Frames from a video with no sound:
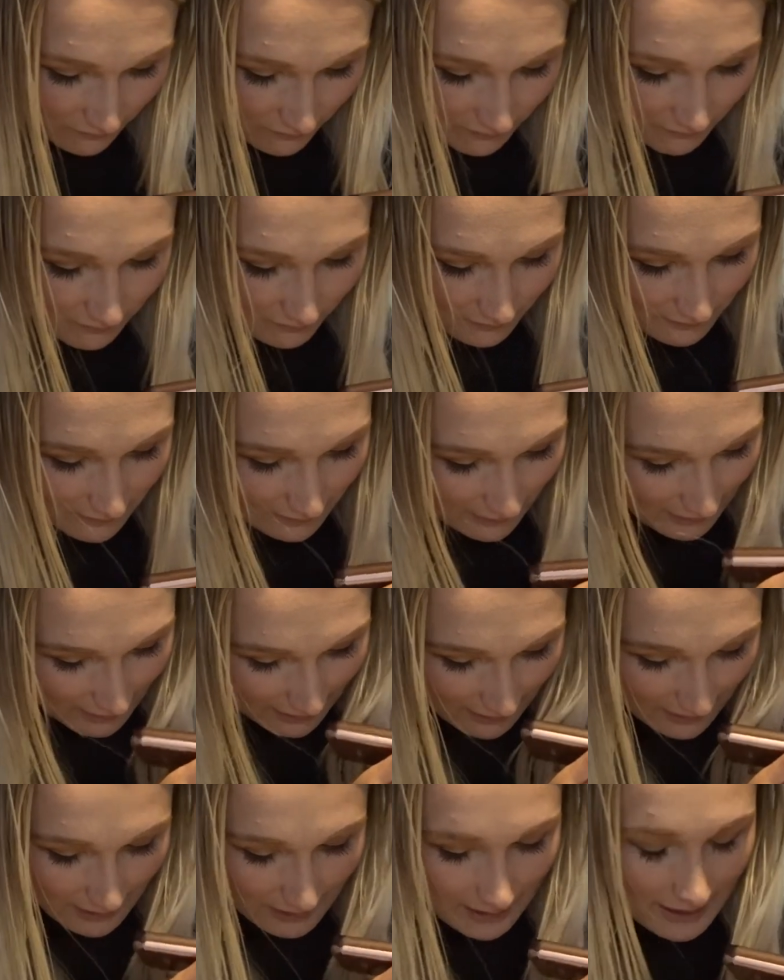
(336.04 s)
Hello.
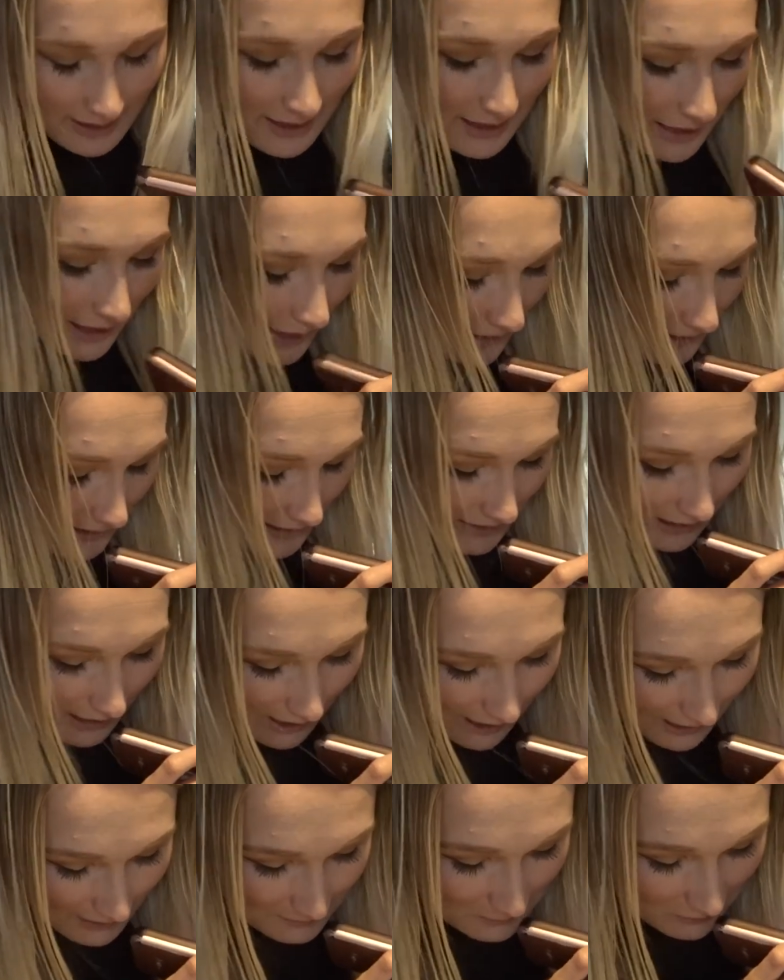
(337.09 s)
Hey,
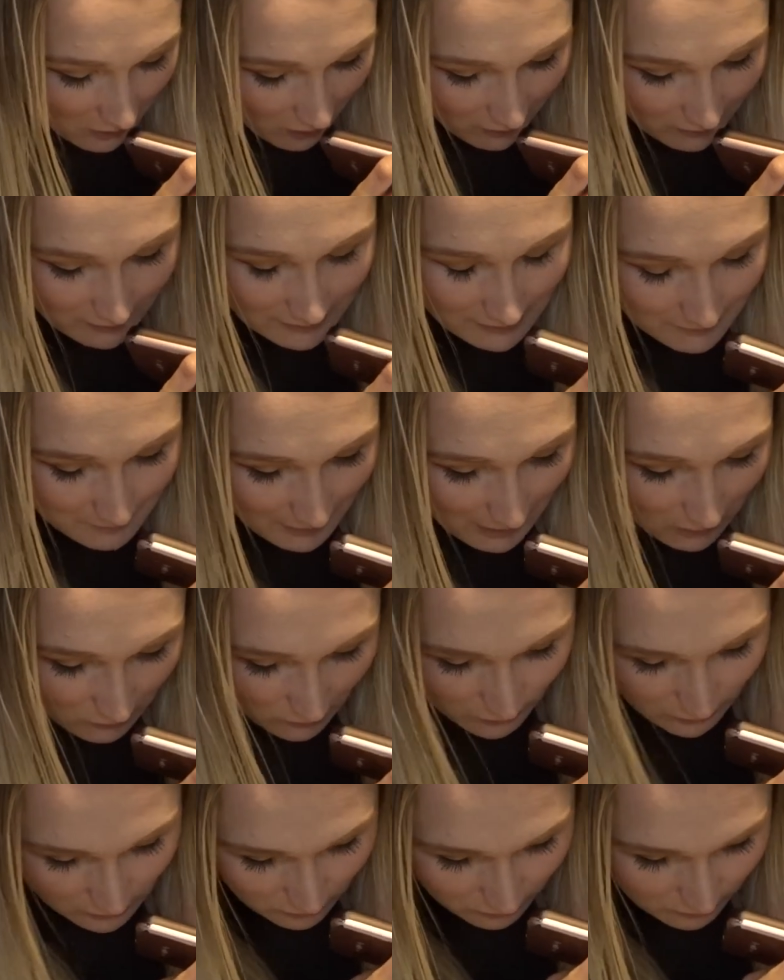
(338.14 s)
I'm calling
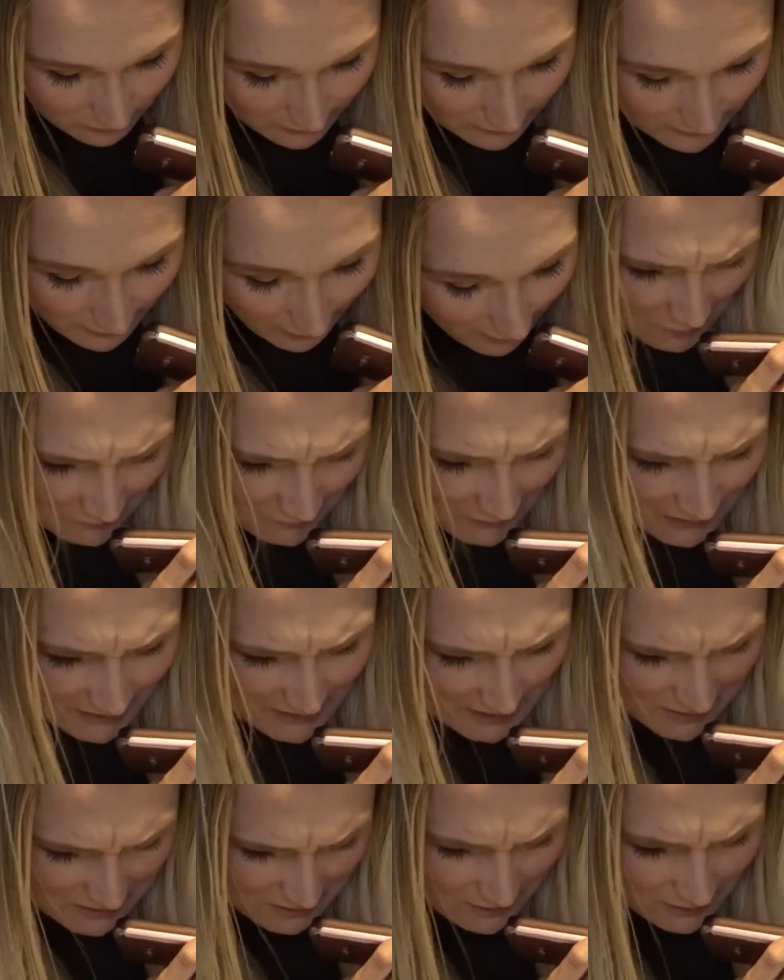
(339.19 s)
about your home for
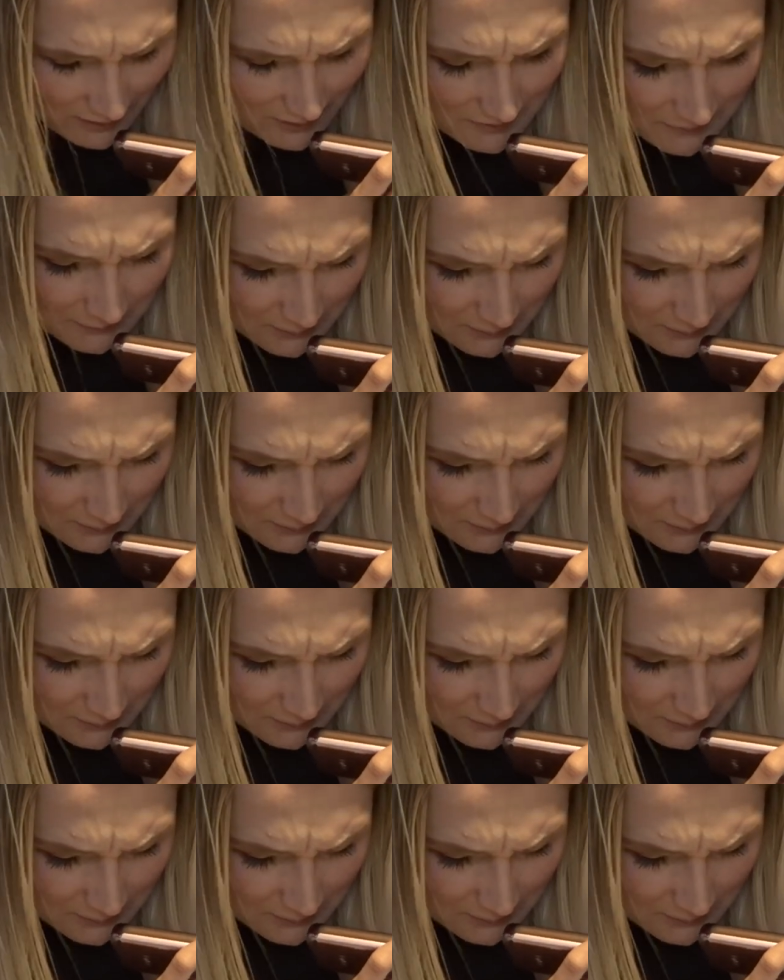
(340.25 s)
sale in